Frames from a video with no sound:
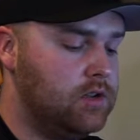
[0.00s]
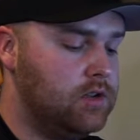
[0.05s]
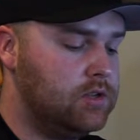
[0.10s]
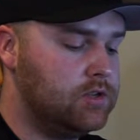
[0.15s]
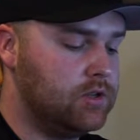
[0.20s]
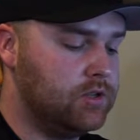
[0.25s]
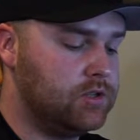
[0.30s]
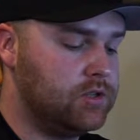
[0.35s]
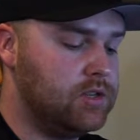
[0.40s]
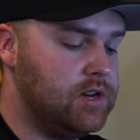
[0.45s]

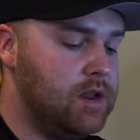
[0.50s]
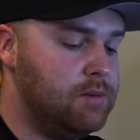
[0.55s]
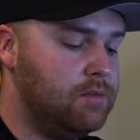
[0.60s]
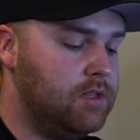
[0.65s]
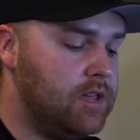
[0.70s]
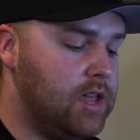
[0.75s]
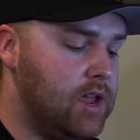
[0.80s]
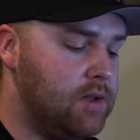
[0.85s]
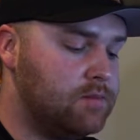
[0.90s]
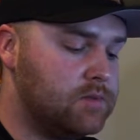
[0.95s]
search the name of the
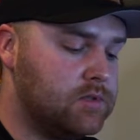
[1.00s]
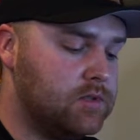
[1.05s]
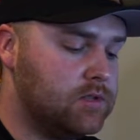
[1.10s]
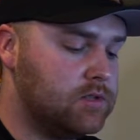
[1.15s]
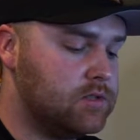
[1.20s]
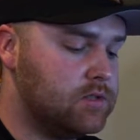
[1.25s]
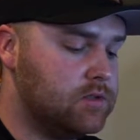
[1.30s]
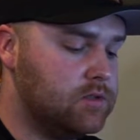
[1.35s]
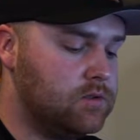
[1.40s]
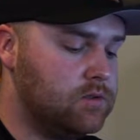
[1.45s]
game. So let's
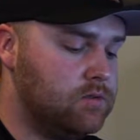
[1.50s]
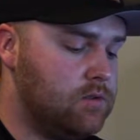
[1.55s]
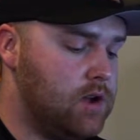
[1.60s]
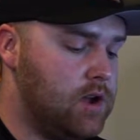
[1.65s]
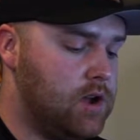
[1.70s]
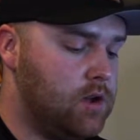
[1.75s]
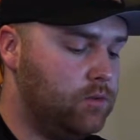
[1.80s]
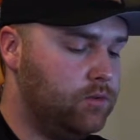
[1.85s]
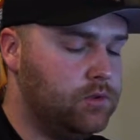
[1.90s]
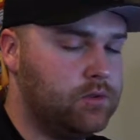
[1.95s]
do
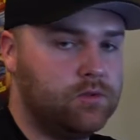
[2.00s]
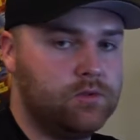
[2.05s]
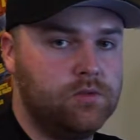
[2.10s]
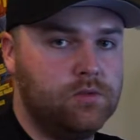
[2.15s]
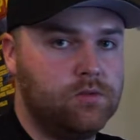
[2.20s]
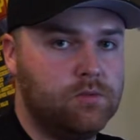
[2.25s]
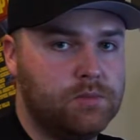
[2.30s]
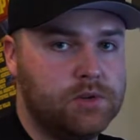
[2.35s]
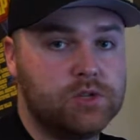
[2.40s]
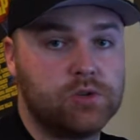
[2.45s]
we'll
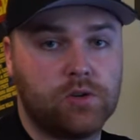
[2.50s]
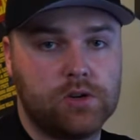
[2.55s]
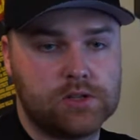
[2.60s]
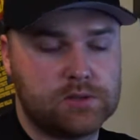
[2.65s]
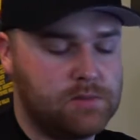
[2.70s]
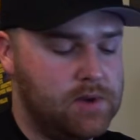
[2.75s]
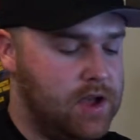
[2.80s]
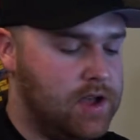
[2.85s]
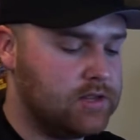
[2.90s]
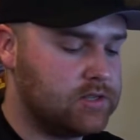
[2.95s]
do Majora's
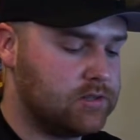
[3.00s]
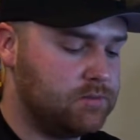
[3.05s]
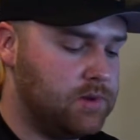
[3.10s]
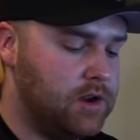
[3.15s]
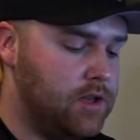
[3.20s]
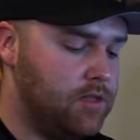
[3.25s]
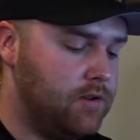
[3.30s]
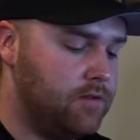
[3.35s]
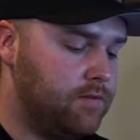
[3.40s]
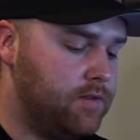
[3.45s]
Mask, my
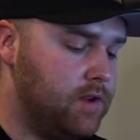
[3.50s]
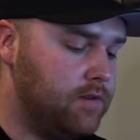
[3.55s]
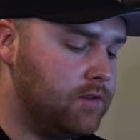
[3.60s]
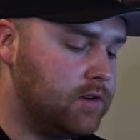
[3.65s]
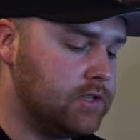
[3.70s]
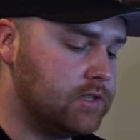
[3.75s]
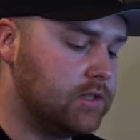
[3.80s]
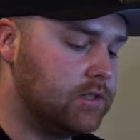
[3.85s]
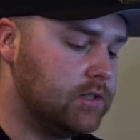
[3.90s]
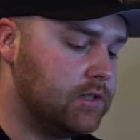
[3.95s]
other
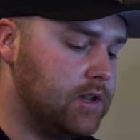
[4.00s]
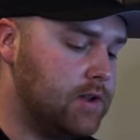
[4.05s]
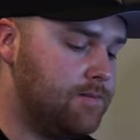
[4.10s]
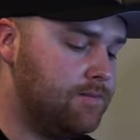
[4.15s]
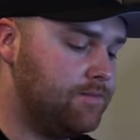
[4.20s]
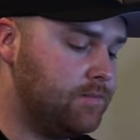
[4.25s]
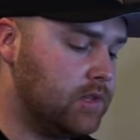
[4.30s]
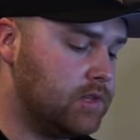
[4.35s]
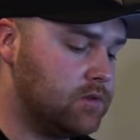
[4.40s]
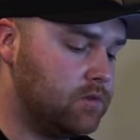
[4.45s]
favorite Zelda game.
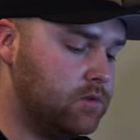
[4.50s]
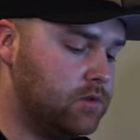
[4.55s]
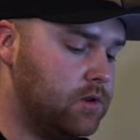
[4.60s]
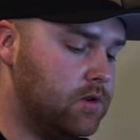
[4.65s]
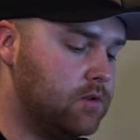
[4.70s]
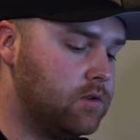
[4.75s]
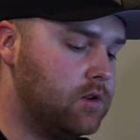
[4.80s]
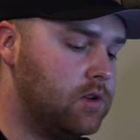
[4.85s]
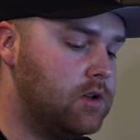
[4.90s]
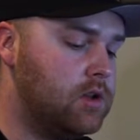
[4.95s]
So
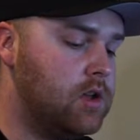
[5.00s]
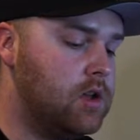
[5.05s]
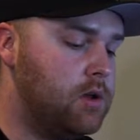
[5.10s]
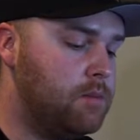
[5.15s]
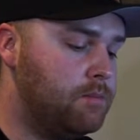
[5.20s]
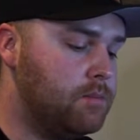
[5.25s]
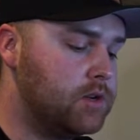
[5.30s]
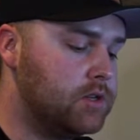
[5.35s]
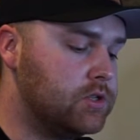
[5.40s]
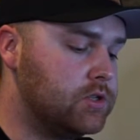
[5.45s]
we'll go
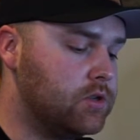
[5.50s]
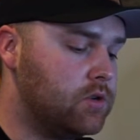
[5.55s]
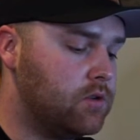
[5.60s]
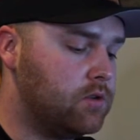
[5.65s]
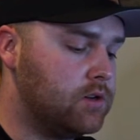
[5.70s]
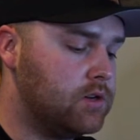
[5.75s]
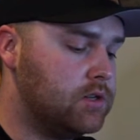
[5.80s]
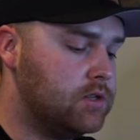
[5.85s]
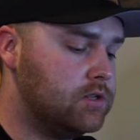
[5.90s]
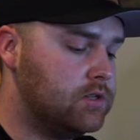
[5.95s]

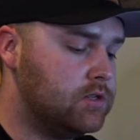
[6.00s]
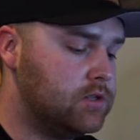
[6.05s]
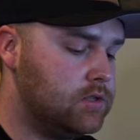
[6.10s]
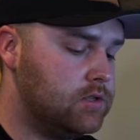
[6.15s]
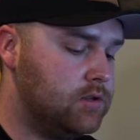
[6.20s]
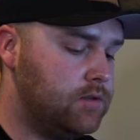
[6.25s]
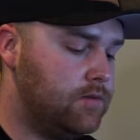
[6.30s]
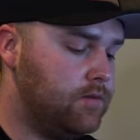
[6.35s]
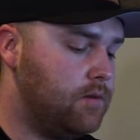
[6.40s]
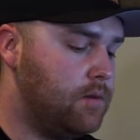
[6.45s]
Majora's
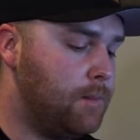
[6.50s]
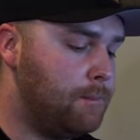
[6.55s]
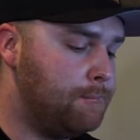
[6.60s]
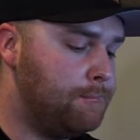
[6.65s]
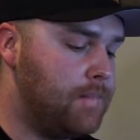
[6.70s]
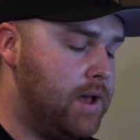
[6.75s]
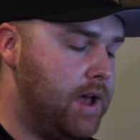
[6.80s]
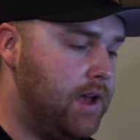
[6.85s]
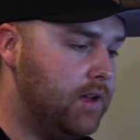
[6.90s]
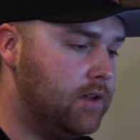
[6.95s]

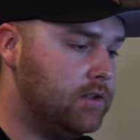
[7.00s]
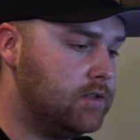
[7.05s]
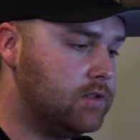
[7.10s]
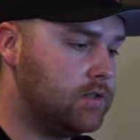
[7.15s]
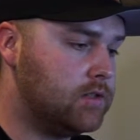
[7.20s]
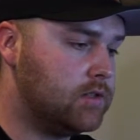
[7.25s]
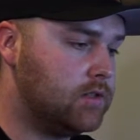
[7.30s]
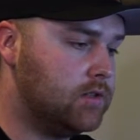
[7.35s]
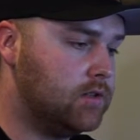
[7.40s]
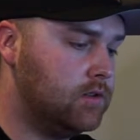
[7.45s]

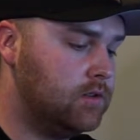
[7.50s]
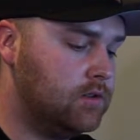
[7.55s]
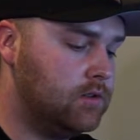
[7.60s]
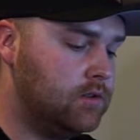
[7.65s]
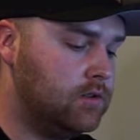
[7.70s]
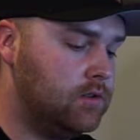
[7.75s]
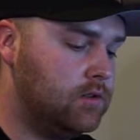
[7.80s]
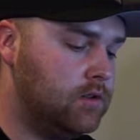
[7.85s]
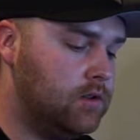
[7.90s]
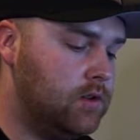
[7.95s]
Mask
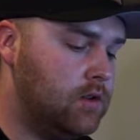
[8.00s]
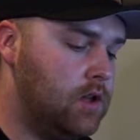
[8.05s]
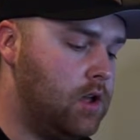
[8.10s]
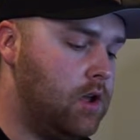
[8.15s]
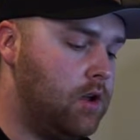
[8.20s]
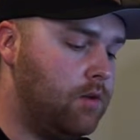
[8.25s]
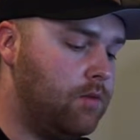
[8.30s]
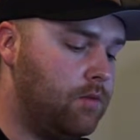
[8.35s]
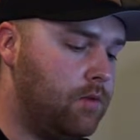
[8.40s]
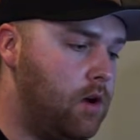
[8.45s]

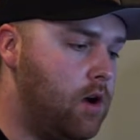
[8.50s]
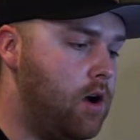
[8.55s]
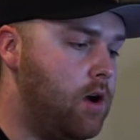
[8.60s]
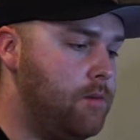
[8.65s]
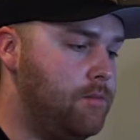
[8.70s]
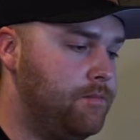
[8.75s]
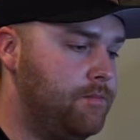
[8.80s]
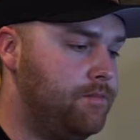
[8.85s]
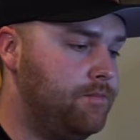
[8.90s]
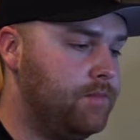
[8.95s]

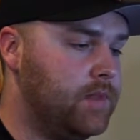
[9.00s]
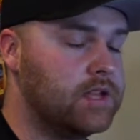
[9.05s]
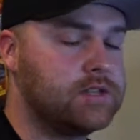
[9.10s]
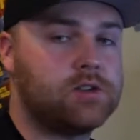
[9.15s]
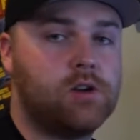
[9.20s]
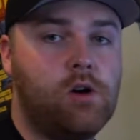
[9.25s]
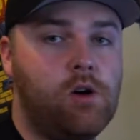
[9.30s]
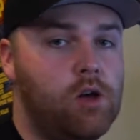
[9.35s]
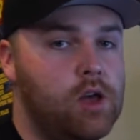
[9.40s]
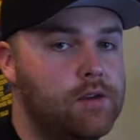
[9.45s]
ROM. That's
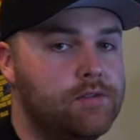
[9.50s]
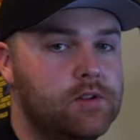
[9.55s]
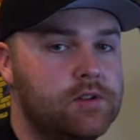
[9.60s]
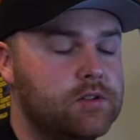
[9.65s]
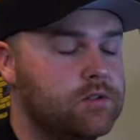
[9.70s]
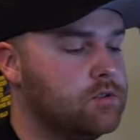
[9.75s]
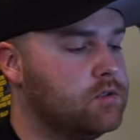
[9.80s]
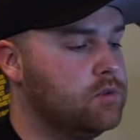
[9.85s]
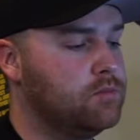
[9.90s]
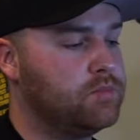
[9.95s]
all you have to
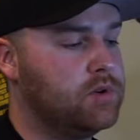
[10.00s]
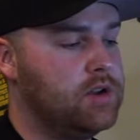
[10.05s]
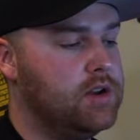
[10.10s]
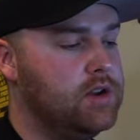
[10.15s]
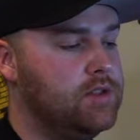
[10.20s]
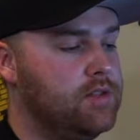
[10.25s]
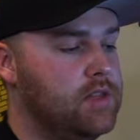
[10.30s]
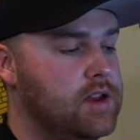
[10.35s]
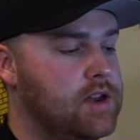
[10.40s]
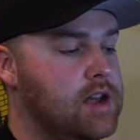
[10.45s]
do. So
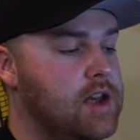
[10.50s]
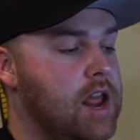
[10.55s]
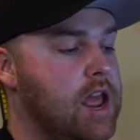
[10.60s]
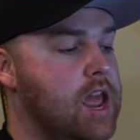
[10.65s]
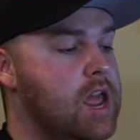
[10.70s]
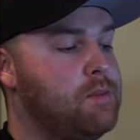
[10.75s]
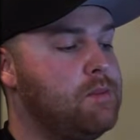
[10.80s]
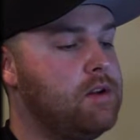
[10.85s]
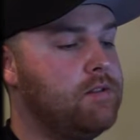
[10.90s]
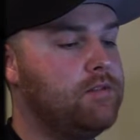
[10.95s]
put the
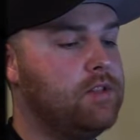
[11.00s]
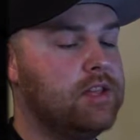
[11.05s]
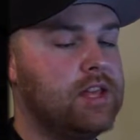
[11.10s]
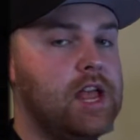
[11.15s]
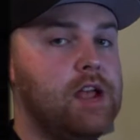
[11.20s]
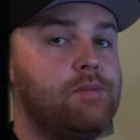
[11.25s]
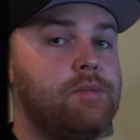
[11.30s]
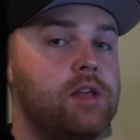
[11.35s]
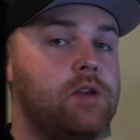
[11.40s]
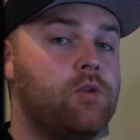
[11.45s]
name of the
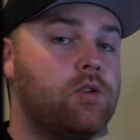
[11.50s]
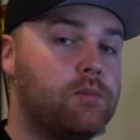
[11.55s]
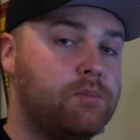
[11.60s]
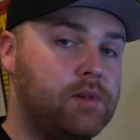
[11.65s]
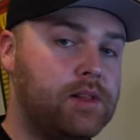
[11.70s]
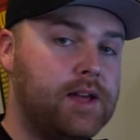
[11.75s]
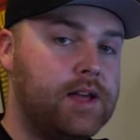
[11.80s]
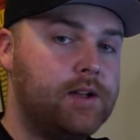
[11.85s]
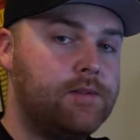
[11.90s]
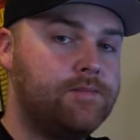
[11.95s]
game that you want to
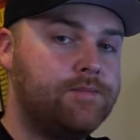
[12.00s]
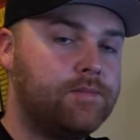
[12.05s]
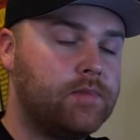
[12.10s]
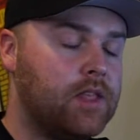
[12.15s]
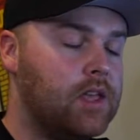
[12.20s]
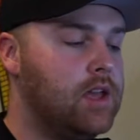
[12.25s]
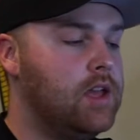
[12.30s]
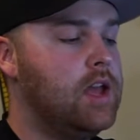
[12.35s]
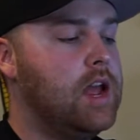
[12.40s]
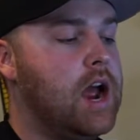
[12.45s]
play,
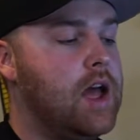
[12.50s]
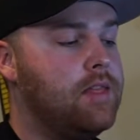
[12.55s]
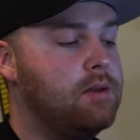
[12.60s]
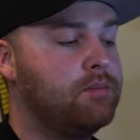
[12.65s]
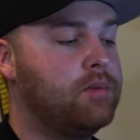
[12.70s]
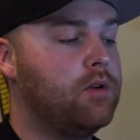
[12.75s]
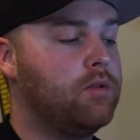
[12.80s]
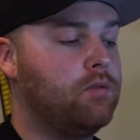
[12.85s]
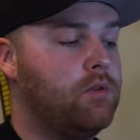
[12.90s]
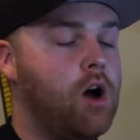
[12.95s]
and then
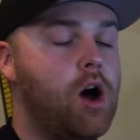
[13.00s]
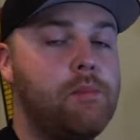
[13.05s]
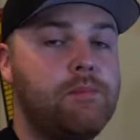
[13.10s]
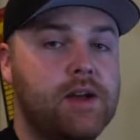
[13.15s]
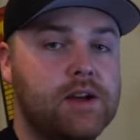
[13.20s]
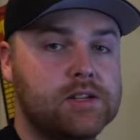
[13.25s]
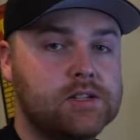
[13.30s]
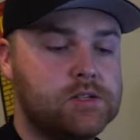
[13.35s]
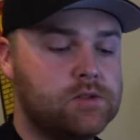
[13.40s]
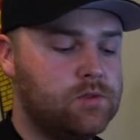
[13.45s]
put ROM
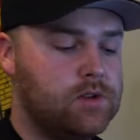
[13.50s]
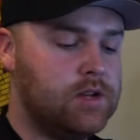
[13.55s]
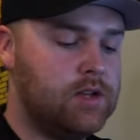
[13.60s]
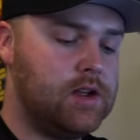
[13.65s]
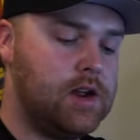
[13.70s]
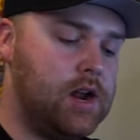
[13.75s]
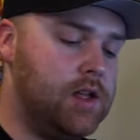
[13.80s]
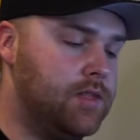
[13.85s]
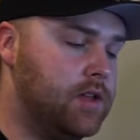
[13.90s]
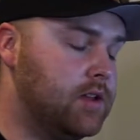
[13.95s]
next to it,
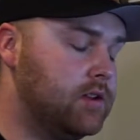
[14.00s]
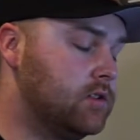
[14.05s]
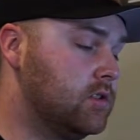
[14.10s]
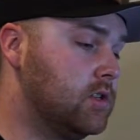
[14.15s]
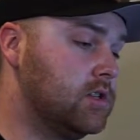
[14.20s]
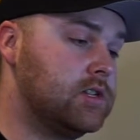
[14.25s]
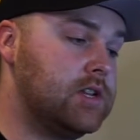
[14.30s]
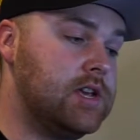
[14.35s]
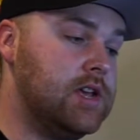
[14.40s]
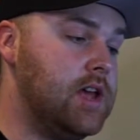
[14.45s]
and then
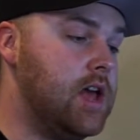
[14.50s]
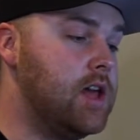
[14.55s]
just hit